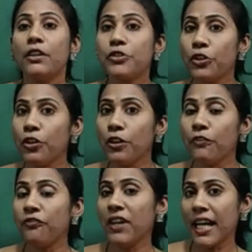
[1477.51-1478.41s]
So
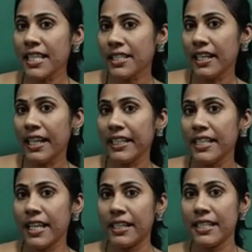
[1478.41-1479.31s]
first let
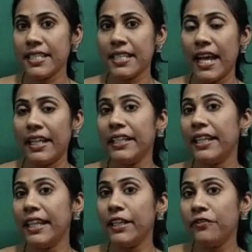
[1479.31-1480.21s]
us understand
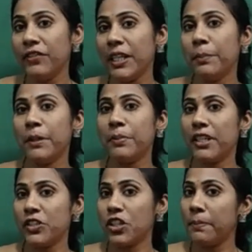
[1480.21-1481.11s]
every
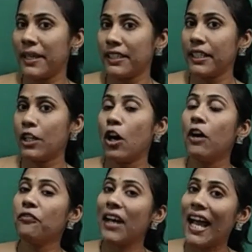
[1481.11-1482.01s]
preparation method
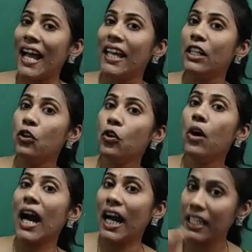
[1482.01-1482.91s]
of
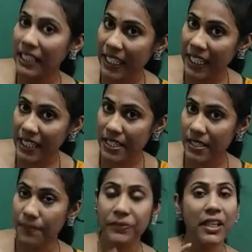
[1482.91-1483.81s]

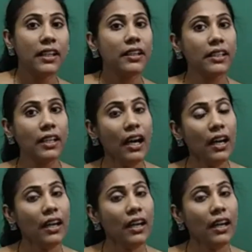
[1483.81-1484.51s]
haloalkanes. Clear?